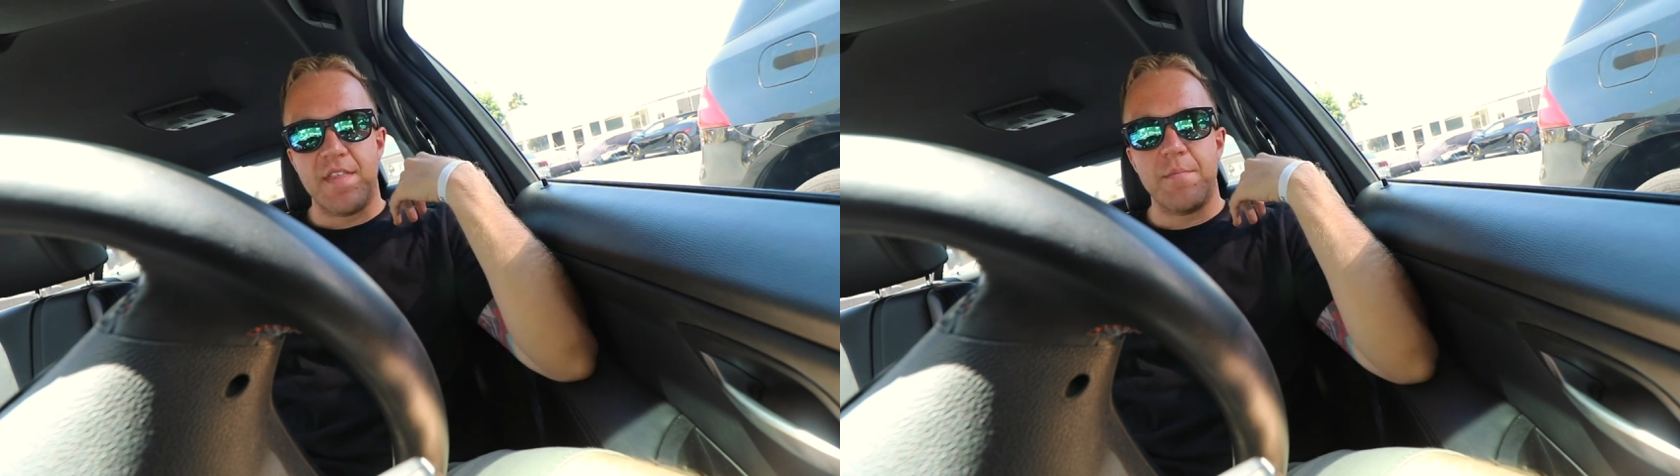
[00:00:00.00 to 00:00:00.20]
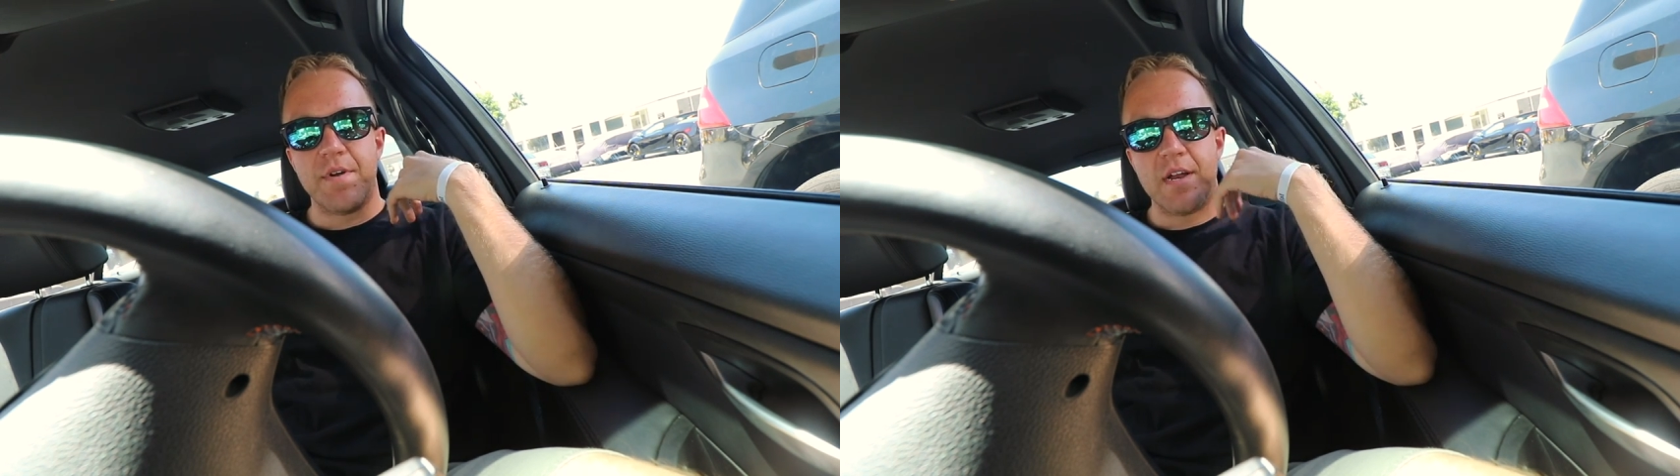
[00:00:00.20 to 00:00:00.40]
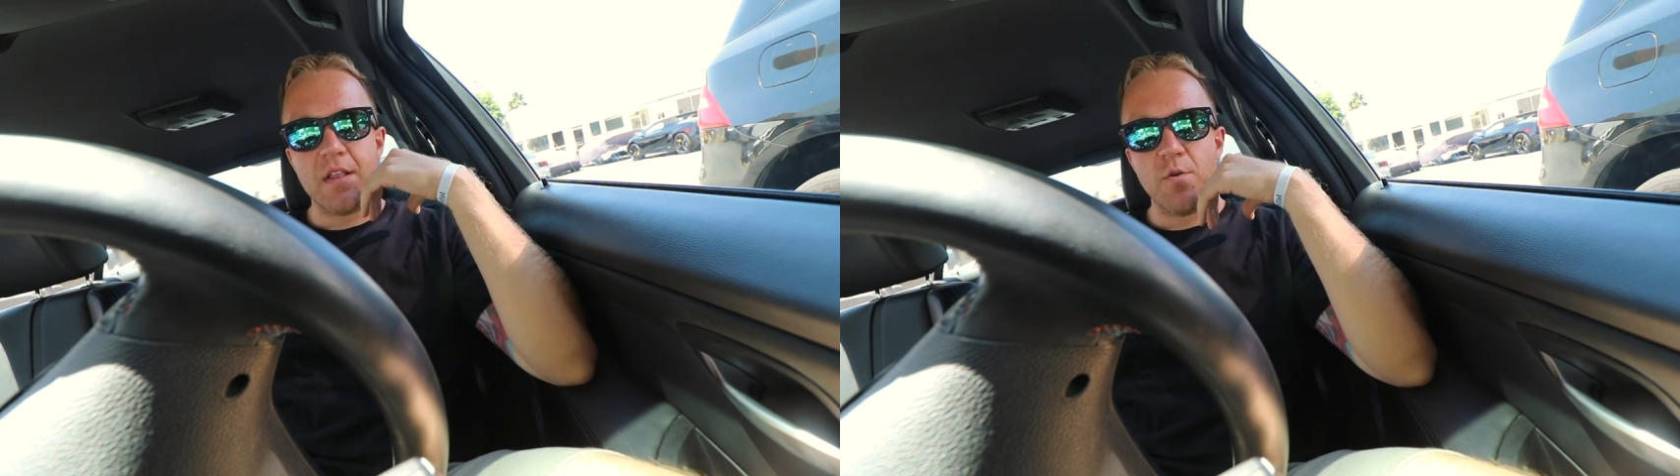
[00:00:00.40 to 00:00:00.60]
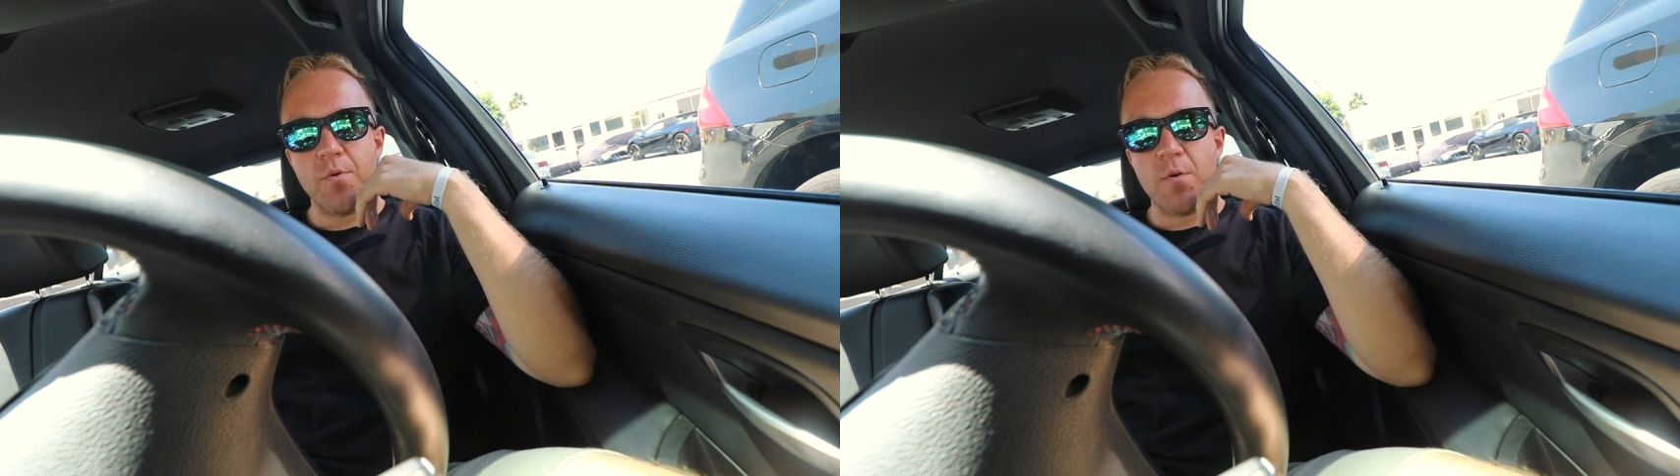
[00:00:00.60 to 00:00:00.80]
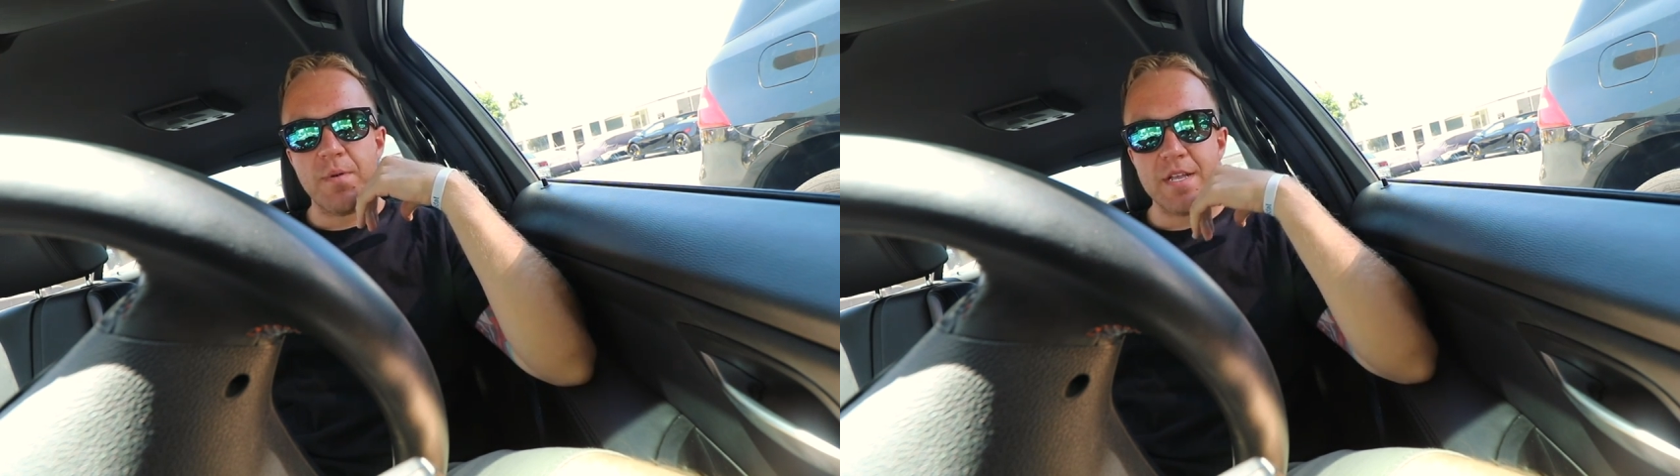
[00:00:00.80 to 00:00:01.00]
Lamborghini
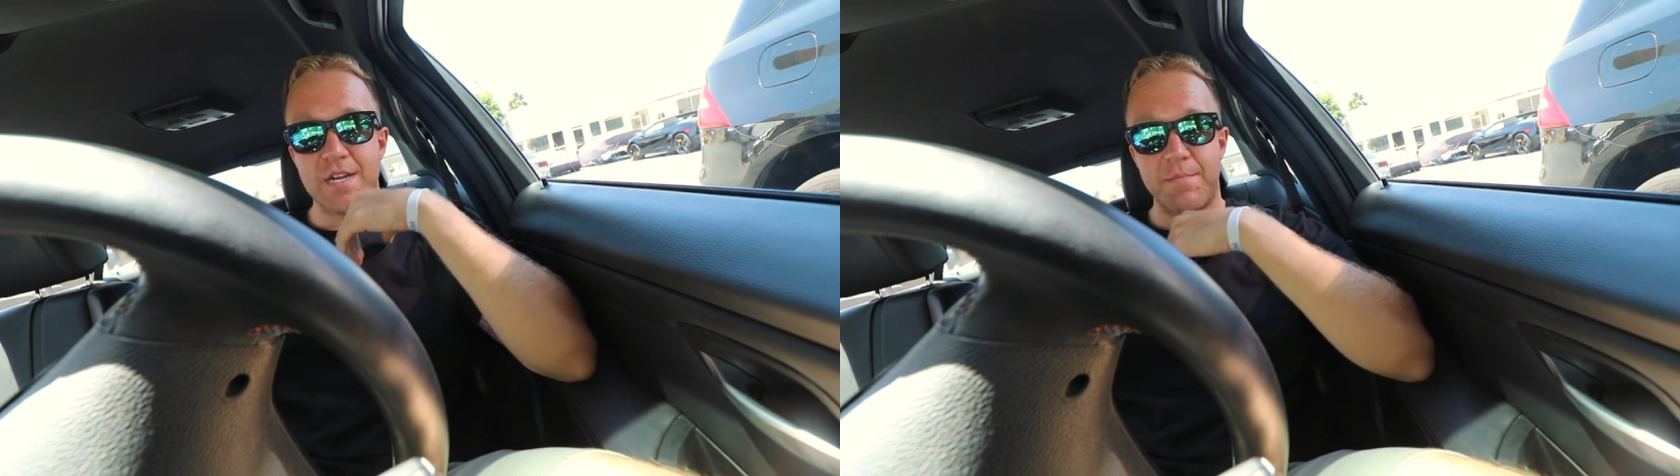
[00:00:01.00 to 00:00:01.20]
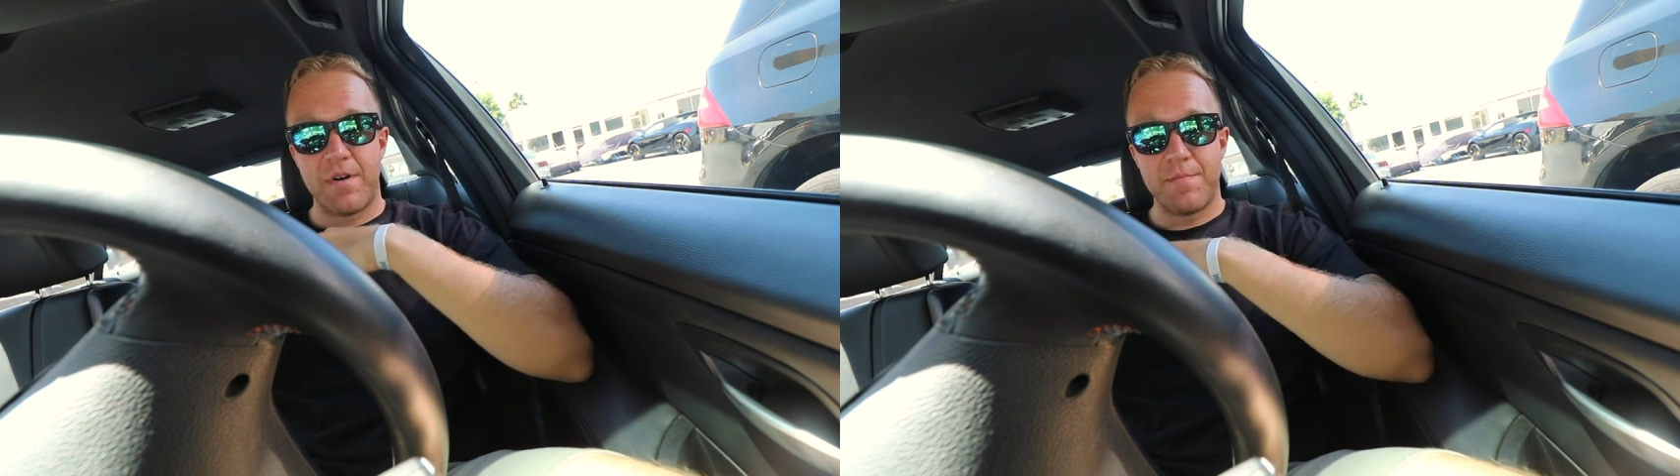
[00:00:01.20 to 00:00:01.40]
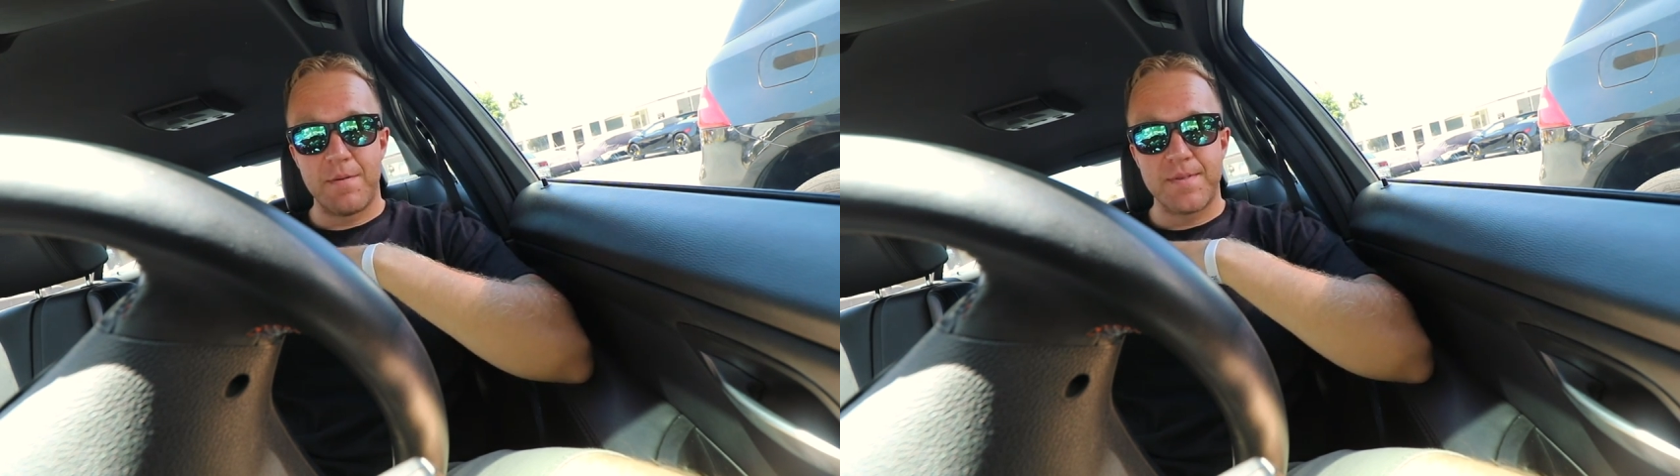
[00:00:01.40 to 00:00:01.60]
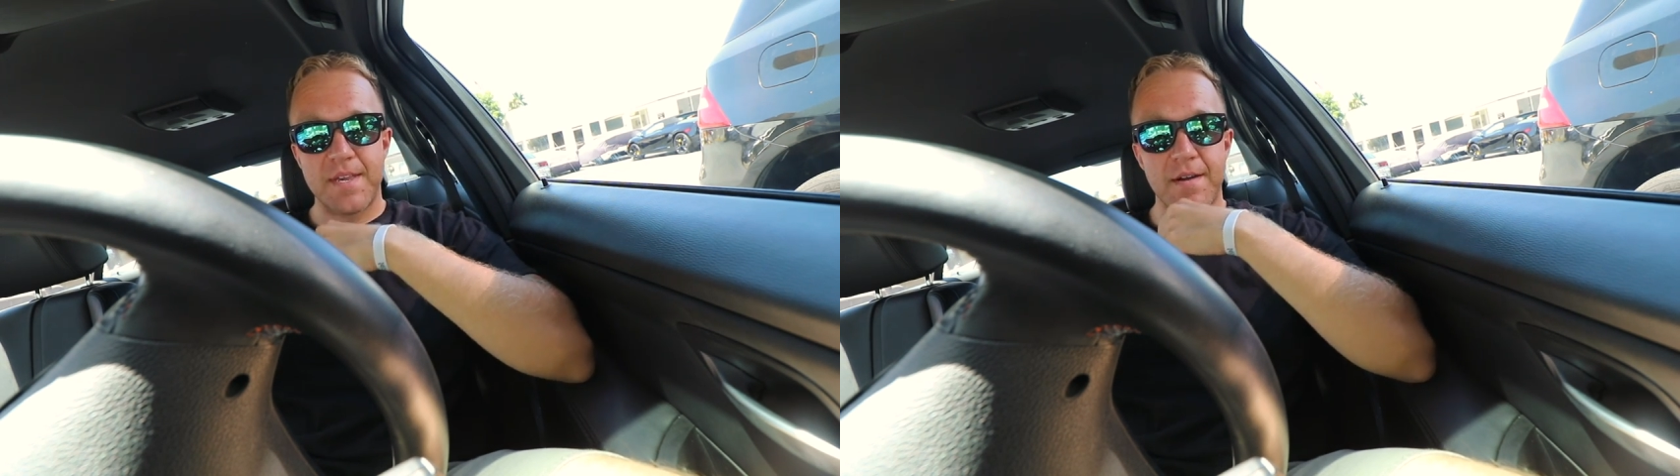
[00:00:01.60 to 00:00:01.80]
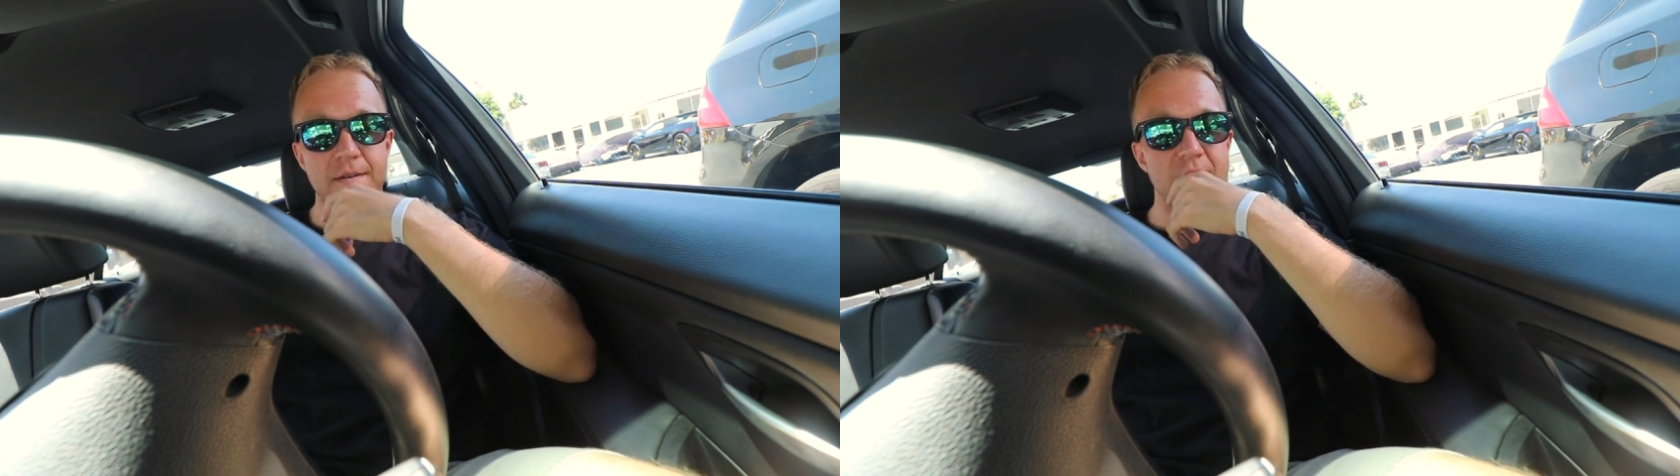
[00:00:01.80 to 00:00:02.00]
Newport Beach and I'm
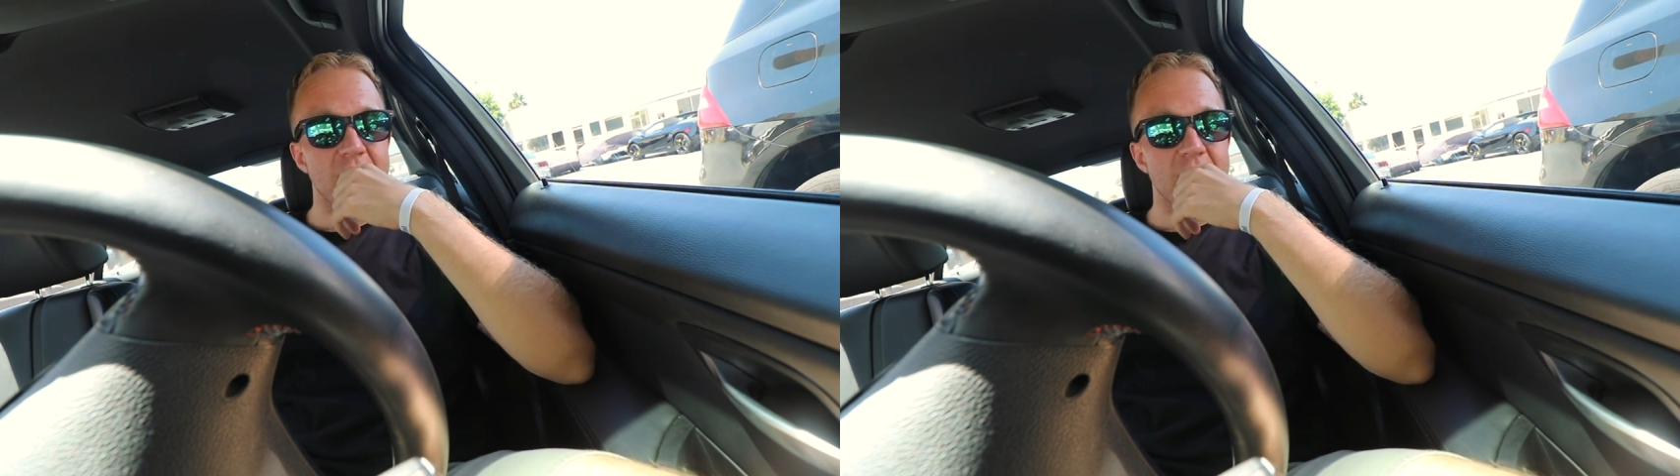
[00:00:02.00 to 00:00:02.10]
upstairs,